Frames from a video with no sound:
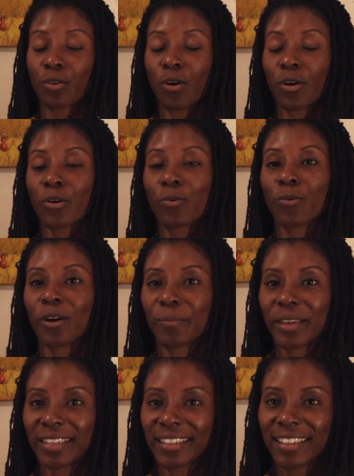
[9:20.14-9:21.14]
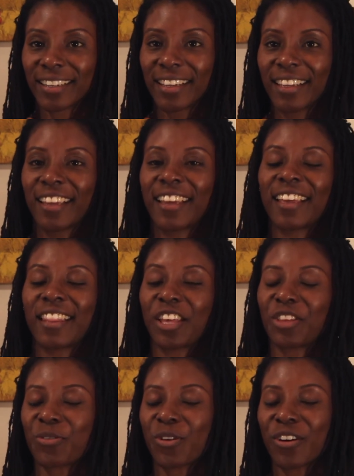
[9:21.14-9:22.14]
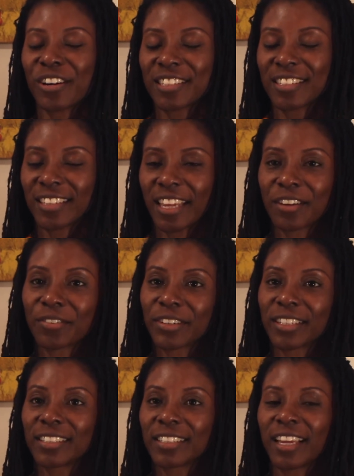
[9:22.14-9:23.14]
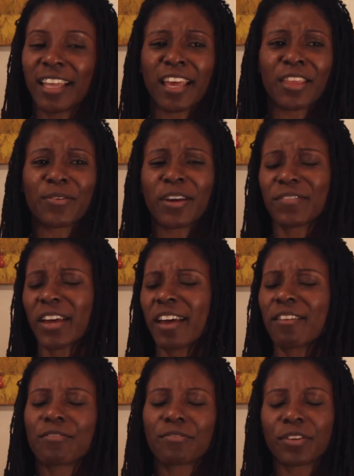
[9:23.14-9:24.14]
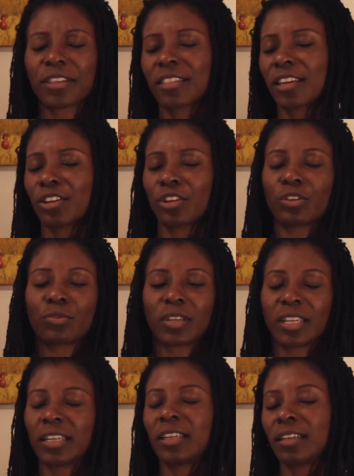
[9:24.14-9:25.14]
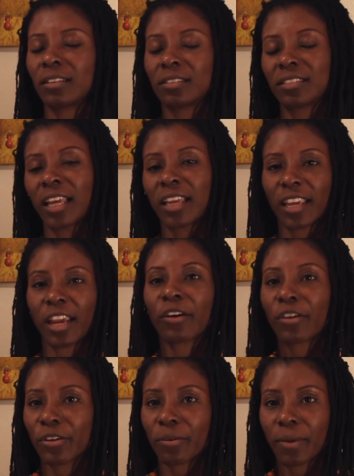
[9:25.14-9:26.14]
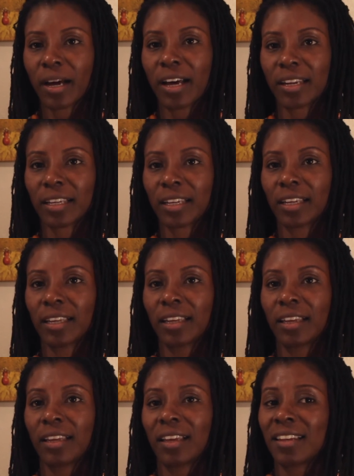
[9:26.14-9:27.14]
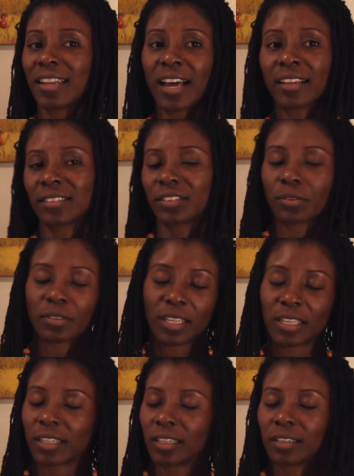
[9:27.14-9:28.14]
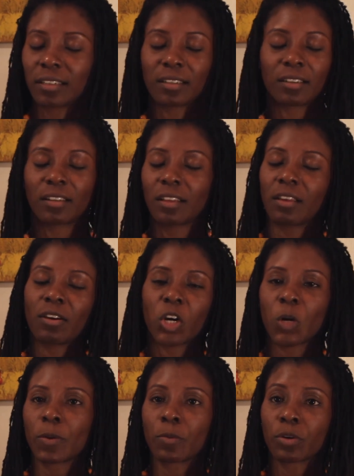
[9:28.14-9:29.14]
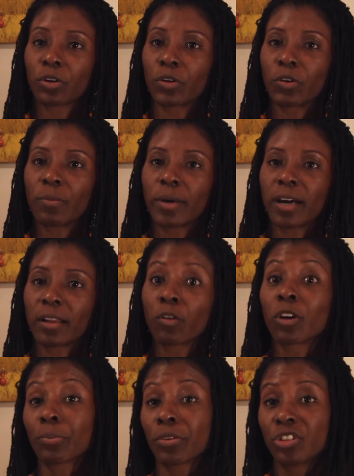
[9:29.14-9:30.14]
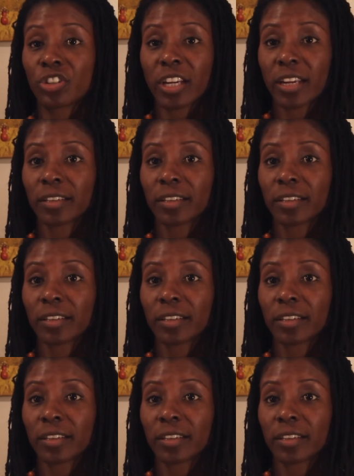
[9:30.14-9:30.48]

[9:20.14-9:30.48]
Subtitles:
are a woman and that you are sacred and that you have everything you need to take care of your body, not until then are people going to know about it or appreciate